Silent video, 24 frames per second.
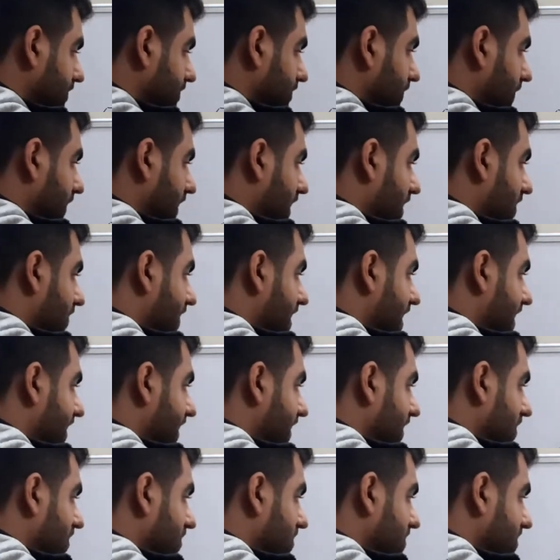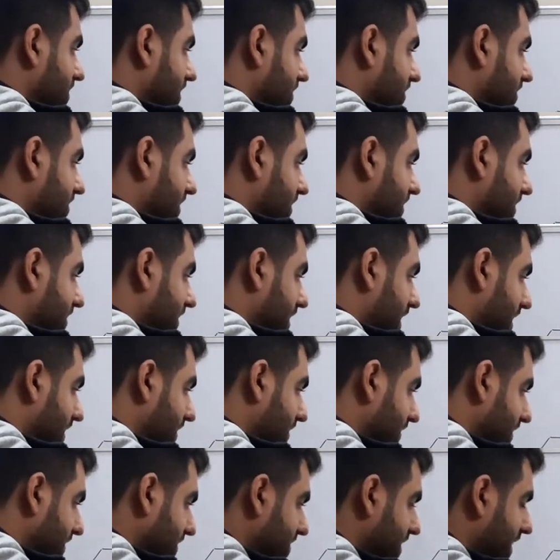They are very concentrated
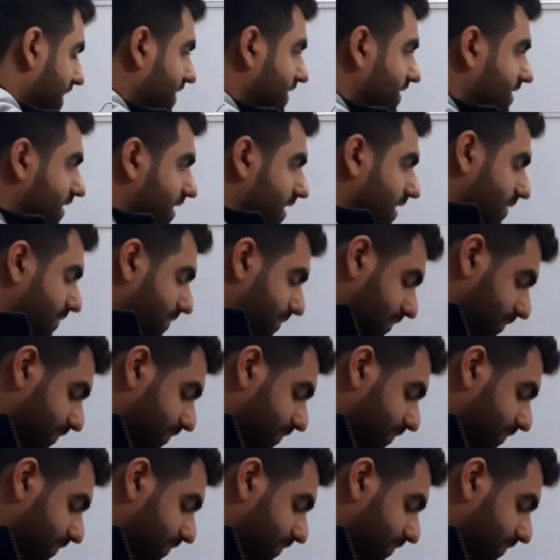at the center.